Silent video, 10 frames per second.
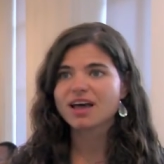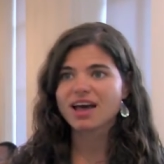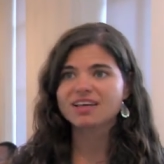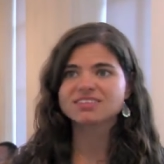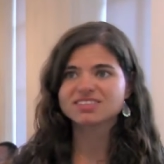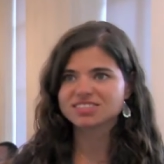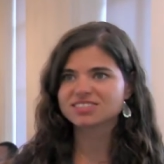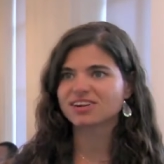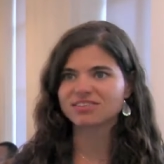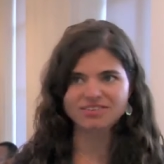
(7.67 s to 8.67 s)
and the
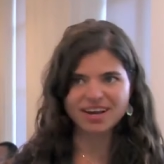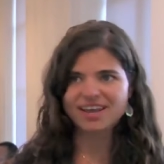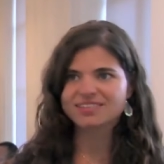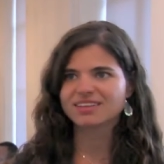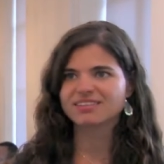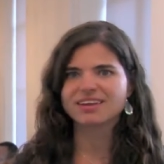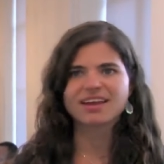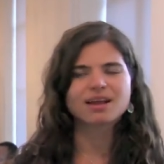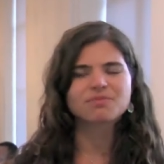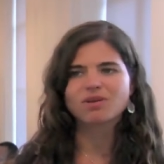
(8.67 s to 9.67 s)
teachers are great, and
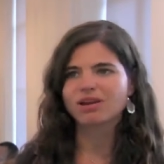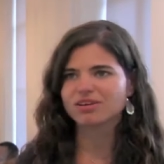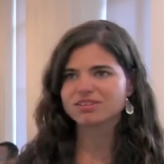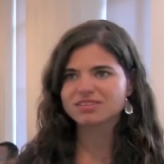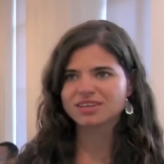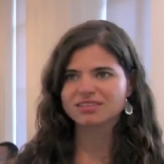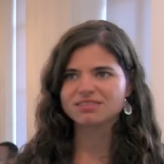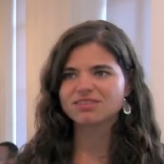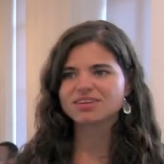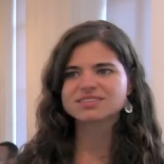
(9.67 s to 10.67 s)
they help you a lot,
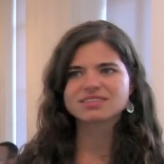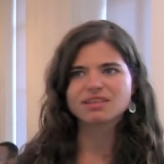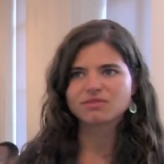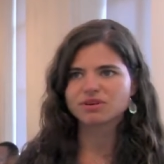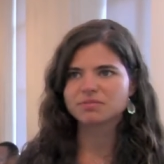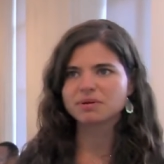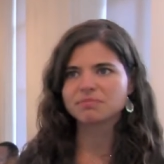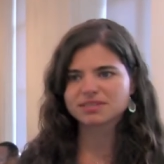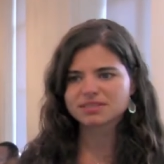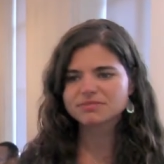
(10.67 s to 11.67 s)
and you can see the different
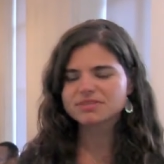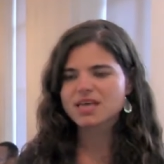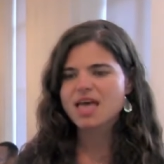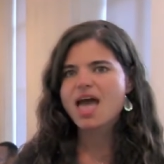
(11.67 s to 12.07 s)
perspectives.